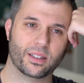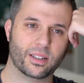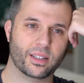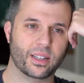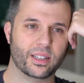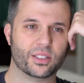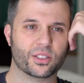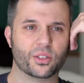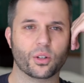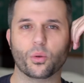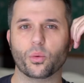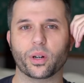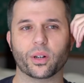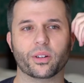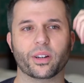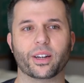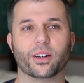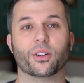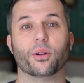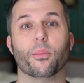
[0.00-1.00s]
It's so weird
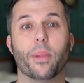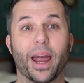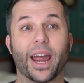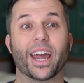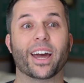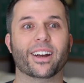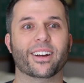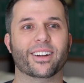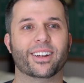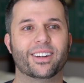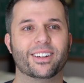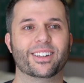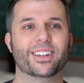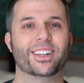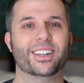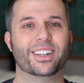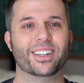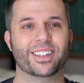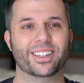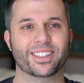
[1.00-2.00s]
to hear a man
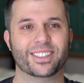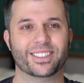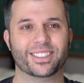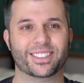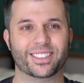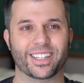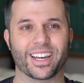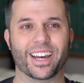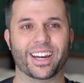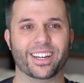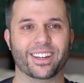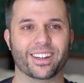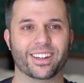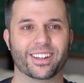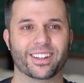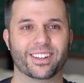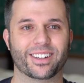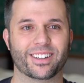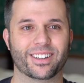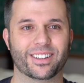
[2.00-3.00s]
say,
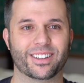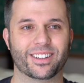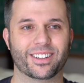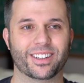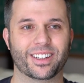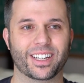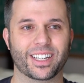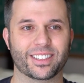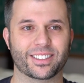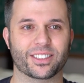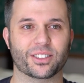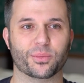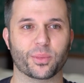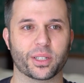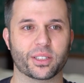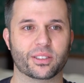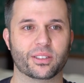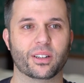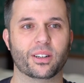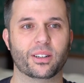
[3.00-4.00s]
"Is this
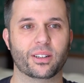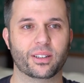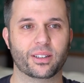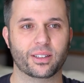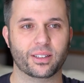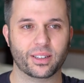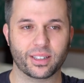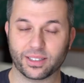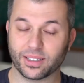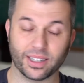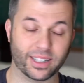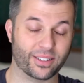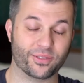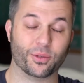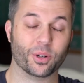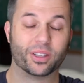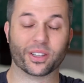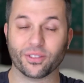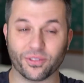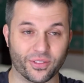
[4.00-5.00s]
my son?" It's like,
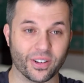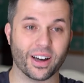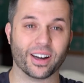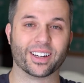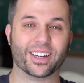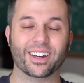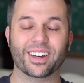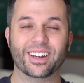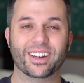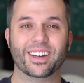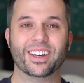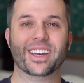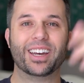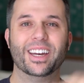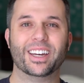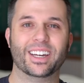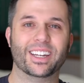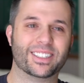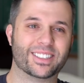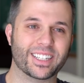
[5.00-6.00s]
what the fuck?
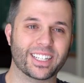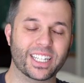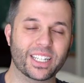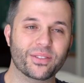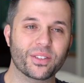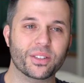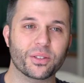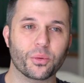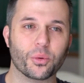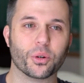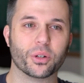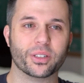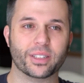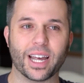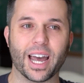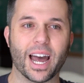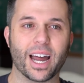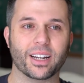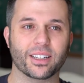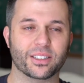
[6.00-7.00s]
It's like, even the word
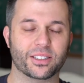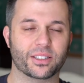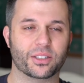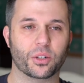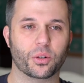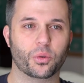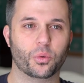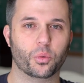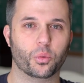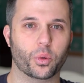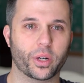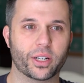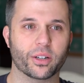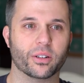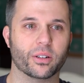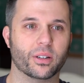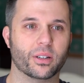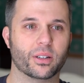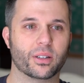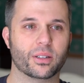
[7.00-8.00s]
dad is so
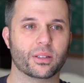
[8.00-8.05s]
weird.